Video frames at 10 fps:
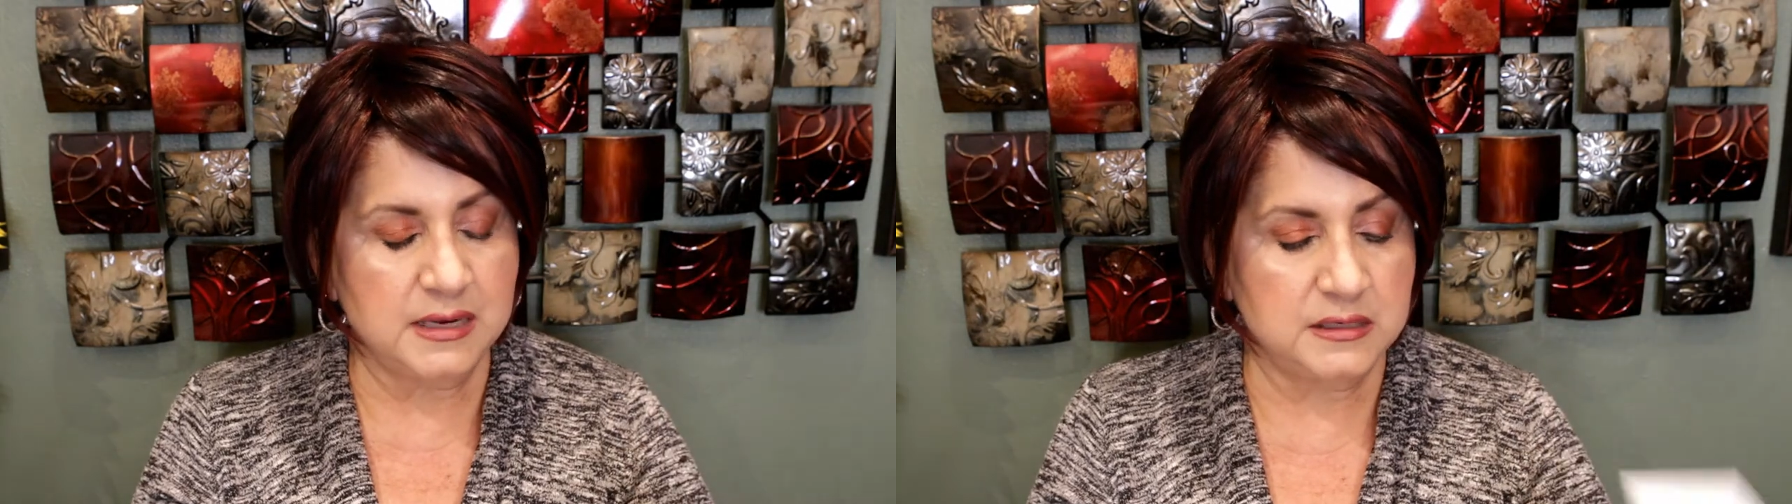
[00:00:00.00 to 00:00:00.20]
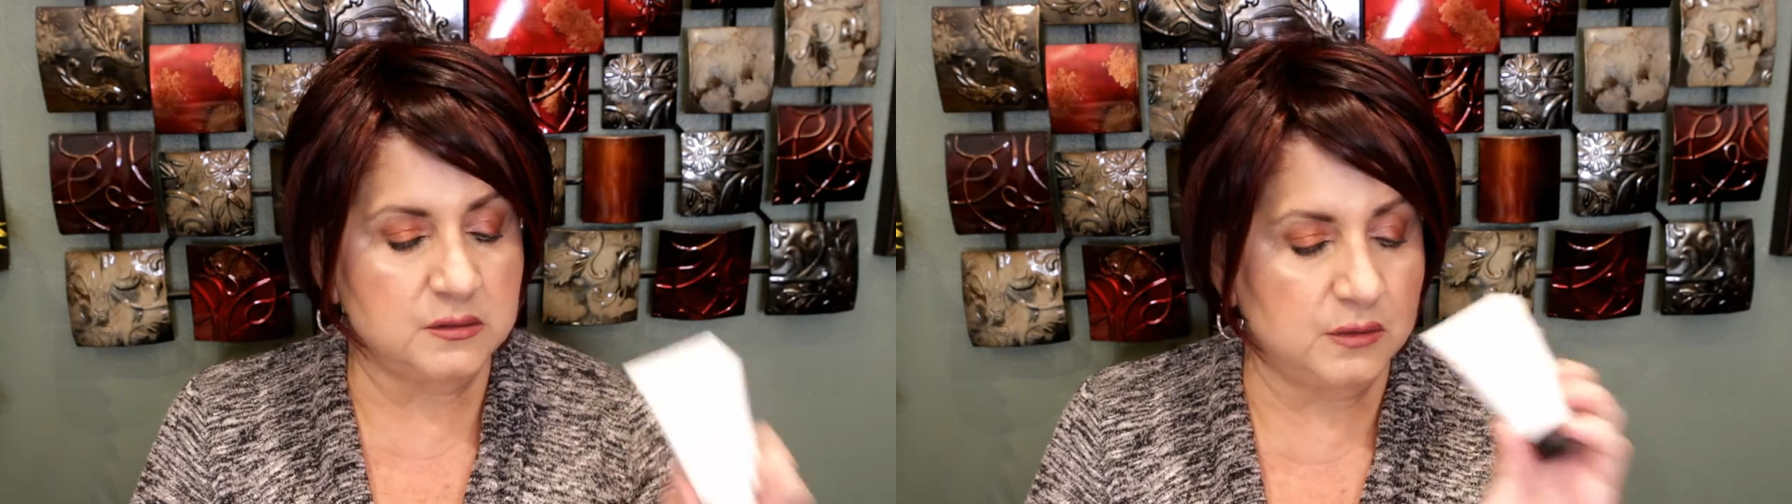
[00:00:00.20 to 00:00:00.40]

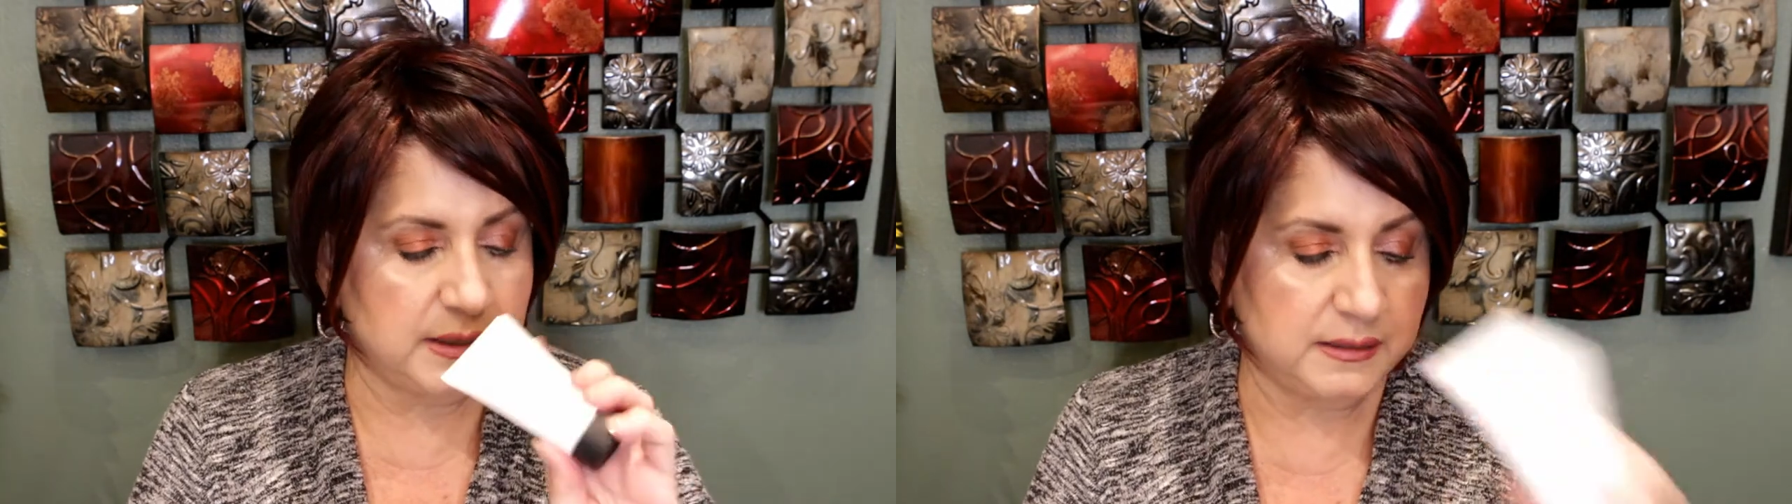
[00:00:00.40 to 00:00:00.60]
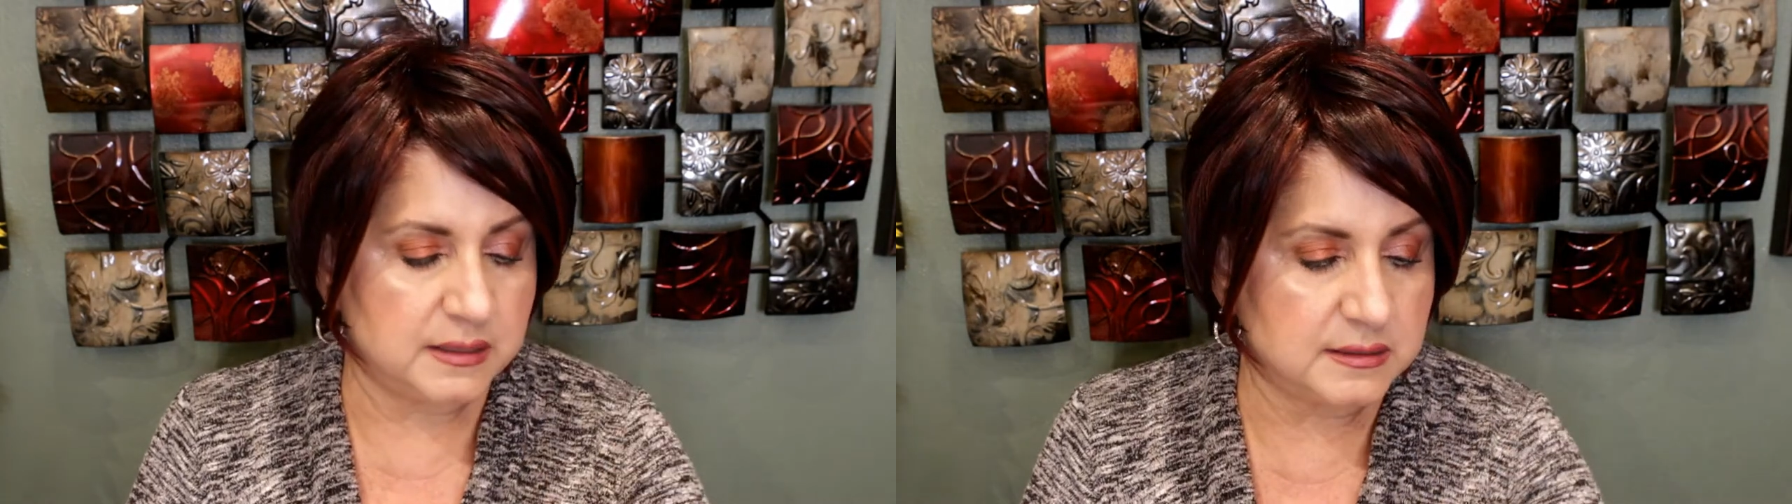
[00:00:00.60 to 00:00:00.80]
I just don't
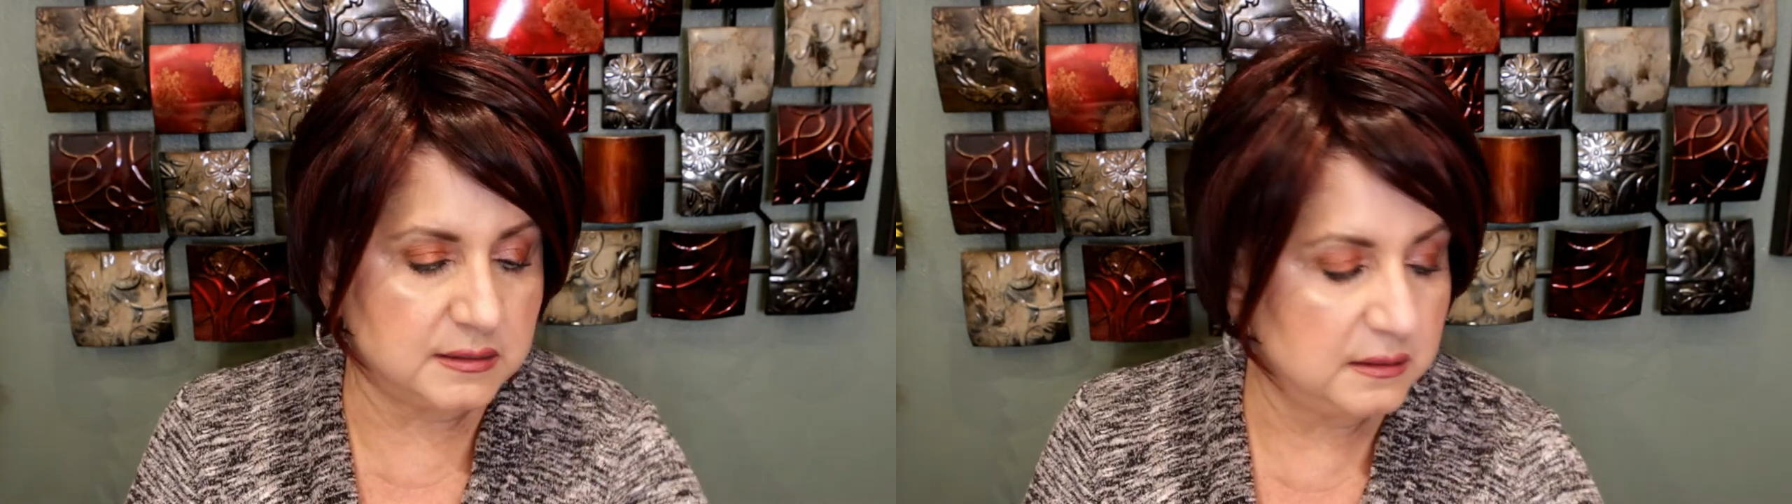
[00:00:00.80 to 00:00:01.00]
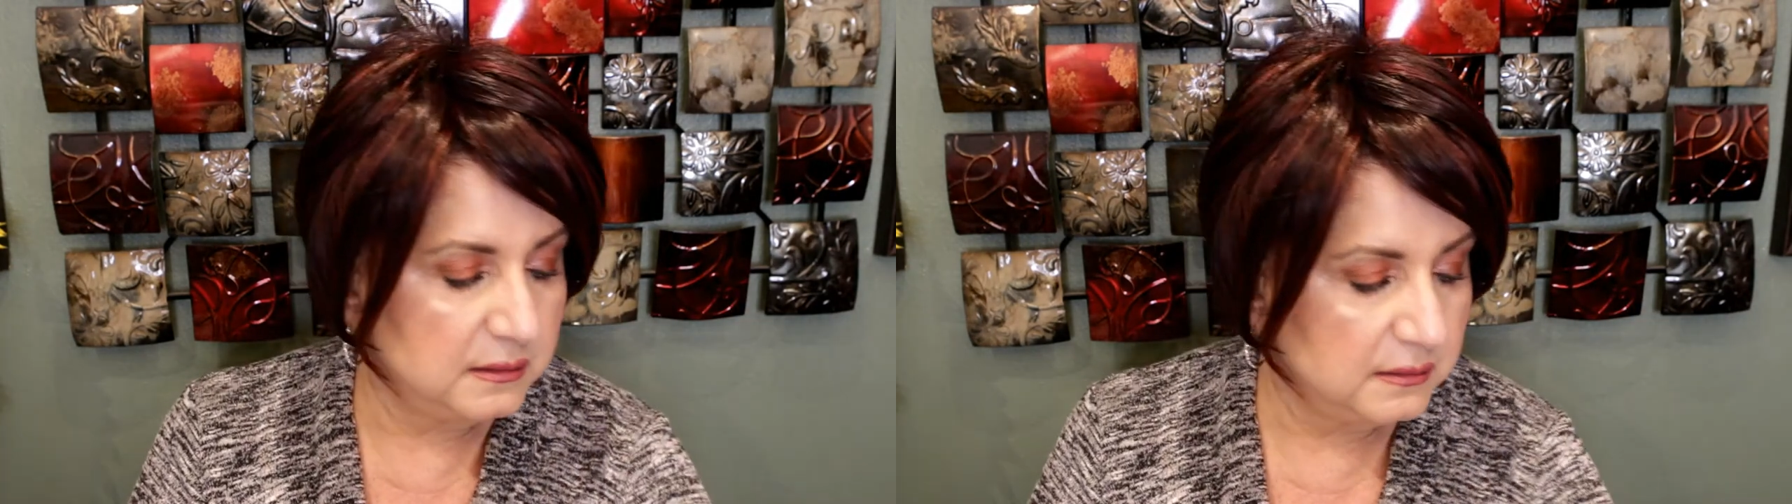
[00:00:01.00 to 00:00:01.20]
like this.